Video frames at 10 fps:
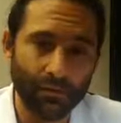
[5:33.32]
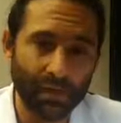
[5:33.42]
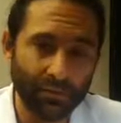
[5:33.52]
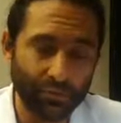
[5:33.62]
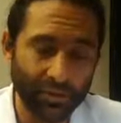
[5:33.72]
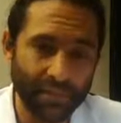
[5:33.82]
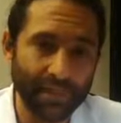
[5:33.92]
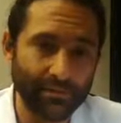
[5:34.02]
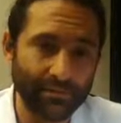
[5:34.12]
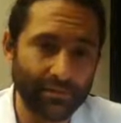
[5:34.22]
all their lives were
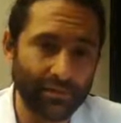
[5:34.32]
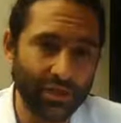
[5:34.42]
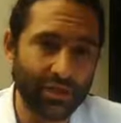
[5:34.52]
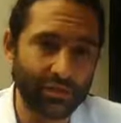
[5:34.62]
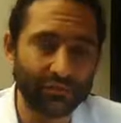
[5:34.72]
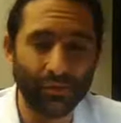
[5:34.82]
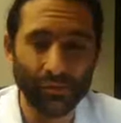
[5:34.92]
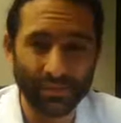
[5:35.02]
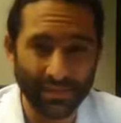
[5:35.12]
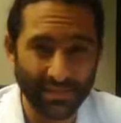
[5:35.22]
saved. The child
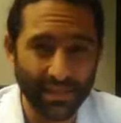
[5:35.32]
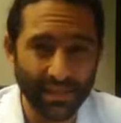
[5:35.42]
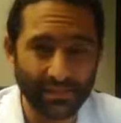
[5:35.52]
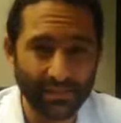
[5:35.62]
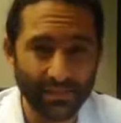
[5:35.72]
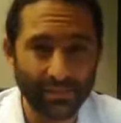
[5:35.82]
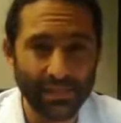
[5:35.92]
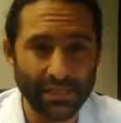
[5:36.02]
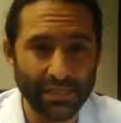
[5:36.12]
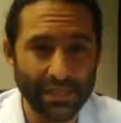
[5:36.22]
unfortunately died
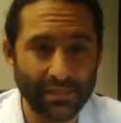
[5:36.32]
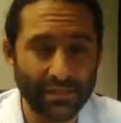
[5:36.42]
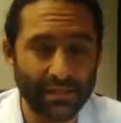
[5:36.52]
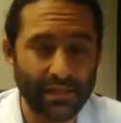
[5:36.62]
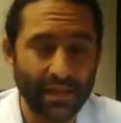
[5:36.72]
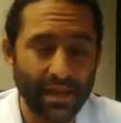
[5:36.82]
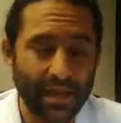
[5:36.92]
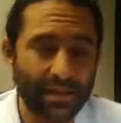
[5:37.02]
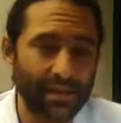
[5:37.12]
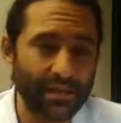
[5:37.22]
a few days later,
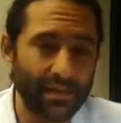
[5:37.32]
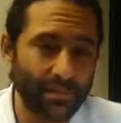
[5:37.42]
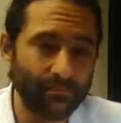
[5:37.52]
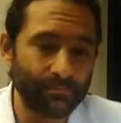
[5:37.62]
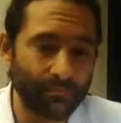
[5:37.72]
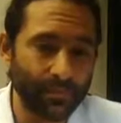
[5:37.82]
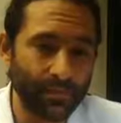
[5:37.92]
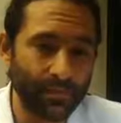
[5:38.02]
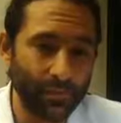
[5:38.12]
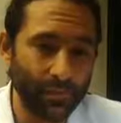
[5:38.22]
and then
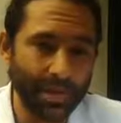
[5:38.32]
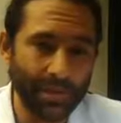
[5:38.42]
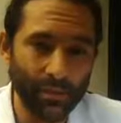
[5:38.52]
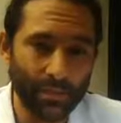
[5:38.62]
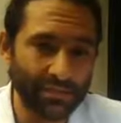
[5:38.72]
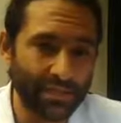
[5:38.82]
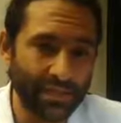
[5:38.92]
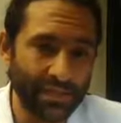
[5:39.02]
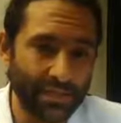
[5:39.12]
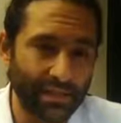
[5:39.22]
the remaining
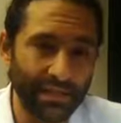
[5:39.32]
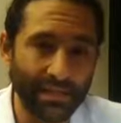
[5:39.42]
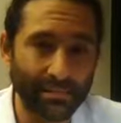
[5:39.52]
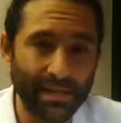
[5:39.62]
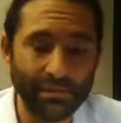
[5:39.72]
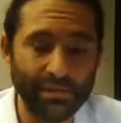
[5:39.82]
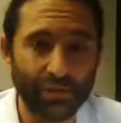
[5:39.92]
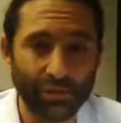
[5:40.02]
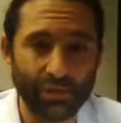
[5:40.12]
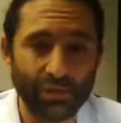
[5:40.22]
ones ended up
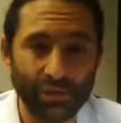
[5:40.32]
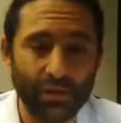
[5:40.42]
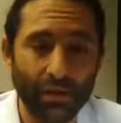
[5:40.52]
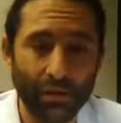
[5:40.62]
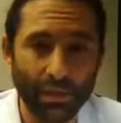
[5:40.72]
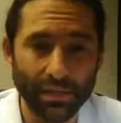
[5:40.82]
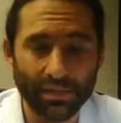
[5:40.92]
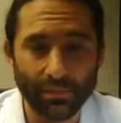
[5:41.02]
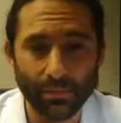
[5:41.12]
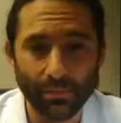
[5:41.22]
having surgery done in the
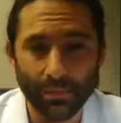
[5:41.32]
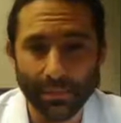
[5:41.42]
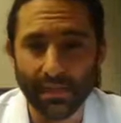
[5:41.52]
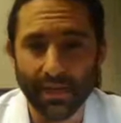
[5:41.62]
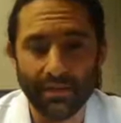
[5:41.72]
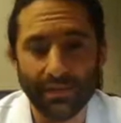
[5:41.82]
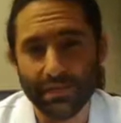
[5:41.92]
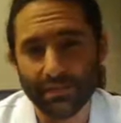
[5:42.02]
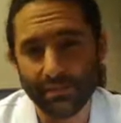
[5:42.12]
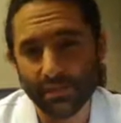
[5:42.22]
hallway. So we did have a
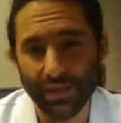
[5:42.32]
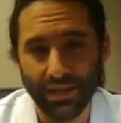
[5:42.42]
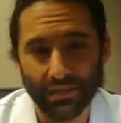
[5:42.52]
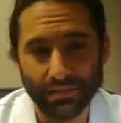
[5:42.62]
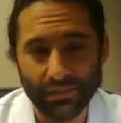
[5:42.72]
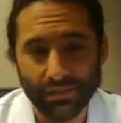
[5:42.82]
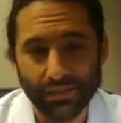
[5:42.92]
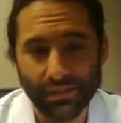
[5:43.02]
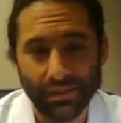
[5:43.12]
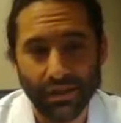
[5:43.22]
case of a child
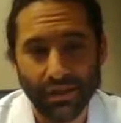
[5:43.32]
